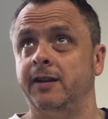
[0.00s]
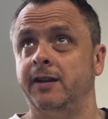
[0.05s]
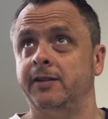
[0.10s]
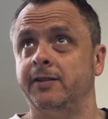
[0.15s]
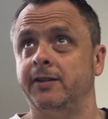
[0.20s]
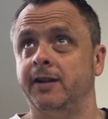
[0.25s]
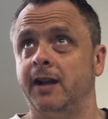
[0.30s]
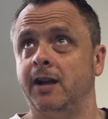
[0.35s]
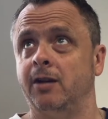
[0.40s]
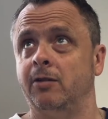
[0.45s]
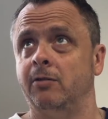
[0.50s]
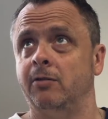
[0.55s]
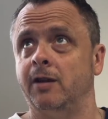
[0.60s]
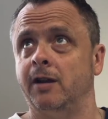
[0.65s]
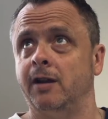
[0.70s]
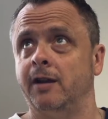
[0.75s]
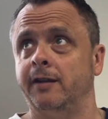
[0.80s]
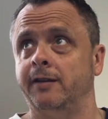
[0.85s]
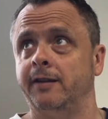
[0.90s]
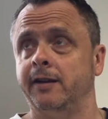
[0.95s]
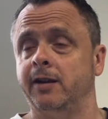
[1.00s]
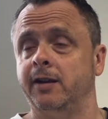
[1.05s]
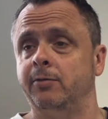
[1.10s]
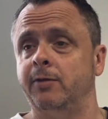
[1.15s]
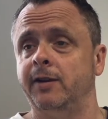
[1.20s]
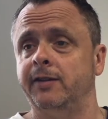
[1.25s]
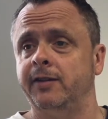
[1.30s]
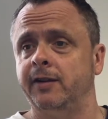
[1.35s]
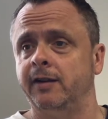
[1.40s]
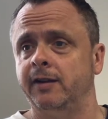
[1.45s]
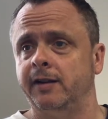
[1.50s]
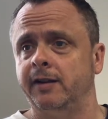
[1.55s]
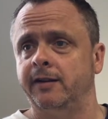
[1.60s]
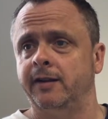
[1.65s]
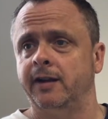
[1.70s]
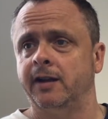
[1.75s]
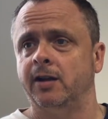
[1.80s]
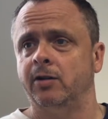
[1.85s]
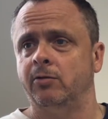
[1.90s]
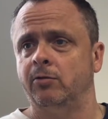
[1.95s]
years now, and increasingly
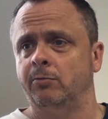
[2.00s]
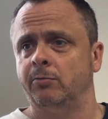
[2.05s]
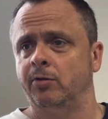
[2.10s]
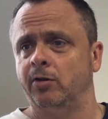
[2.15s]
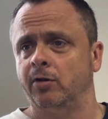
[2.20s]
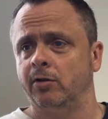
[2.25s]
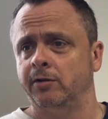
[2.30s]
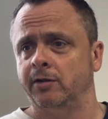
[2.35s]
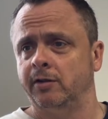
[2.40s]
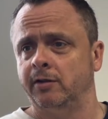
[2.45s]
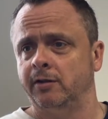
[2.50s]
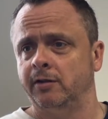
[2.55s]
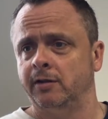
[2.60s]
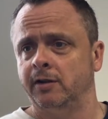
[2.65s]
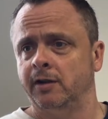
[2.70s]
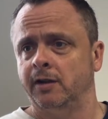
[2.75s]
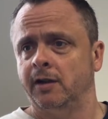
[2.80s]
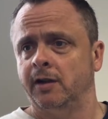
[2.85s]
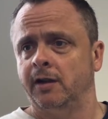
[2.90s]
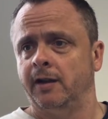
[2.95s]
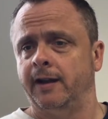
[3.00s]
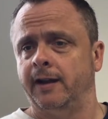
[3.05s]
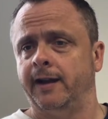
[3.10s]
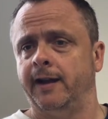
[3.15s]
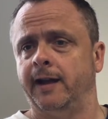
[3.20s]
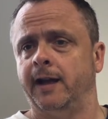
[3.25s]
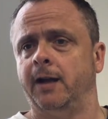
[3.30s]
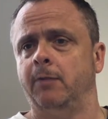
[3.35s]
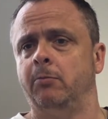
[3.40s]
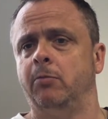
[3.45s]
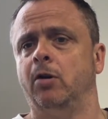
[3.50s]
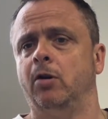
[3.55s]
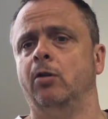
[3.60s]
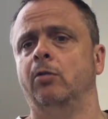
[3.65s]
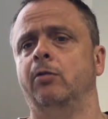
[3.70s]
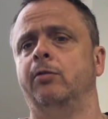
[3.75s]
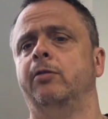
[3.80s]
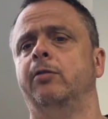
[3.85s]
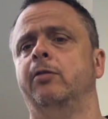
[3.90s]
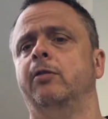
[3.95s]
they go abroad.
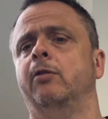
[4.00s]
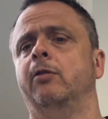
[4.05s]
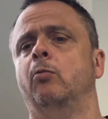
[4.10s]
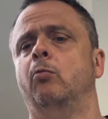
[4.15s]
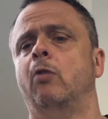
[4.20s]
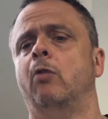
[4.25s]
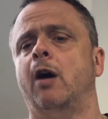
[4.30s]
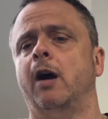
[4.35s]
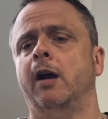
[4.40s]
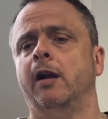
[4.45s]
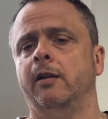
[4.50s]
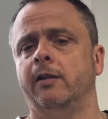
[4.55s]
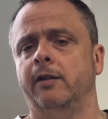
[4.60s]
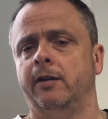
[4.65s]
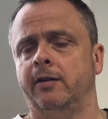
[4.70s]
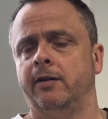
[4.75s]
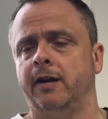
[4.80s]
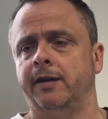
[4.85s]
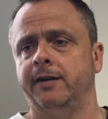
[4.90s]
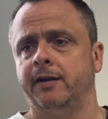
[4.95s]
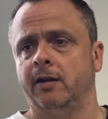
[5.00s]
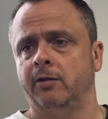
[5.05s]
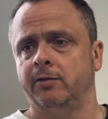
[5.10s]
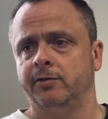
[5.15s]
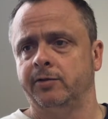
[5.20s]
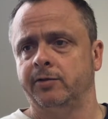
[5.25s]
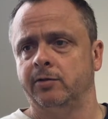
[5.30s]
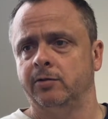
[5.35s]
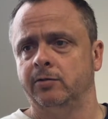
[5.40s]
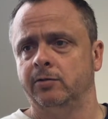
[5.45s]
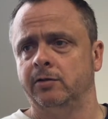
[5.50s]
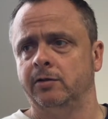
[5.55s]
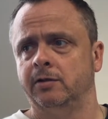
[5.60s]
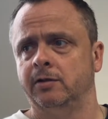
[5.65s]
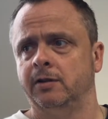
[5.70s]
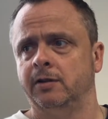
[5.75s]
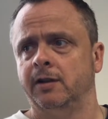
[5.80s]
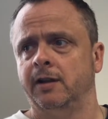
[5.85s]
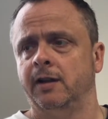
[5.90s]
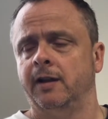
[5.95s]
Both while they're at our school
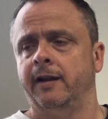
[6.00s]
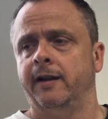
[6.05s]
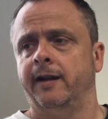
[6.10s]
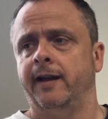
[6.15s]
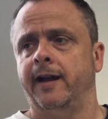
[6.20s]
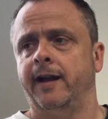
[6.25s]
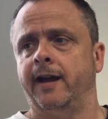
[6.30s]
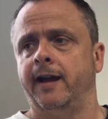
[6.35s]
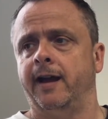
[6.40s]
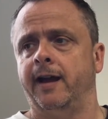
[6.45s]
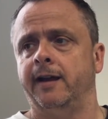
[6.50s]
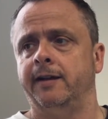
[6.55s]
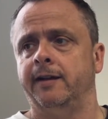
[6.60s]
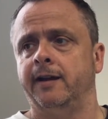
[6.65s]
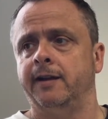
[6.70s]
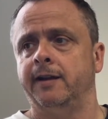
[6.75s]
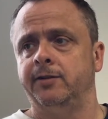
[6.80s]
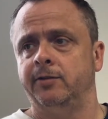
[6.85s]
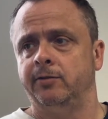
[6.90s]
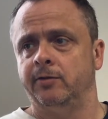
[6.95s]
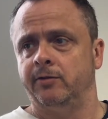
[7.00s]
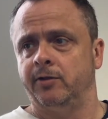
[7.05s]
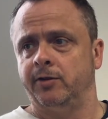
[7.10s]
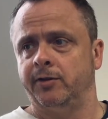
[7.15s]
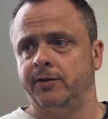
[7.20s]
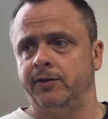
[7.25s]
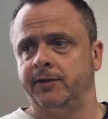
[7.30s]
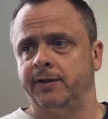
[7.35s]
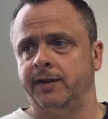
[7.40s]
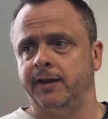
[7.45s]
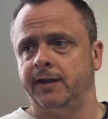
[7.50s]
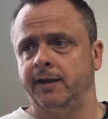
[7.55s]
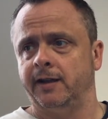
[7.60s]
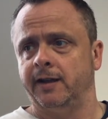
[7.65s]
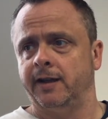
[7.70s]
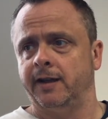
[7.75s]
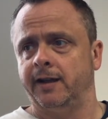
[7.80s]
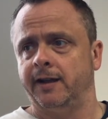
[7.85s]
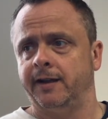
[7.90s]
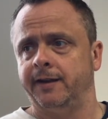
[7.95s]
and at
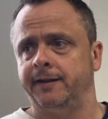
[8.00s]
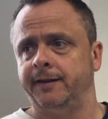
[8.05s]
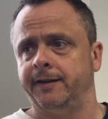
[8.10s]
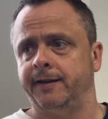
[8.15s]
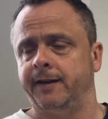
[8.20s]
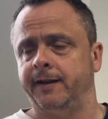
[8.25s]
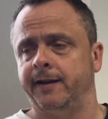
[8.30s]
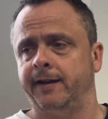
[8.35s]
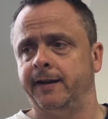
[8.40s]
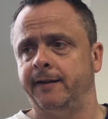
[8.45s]
university and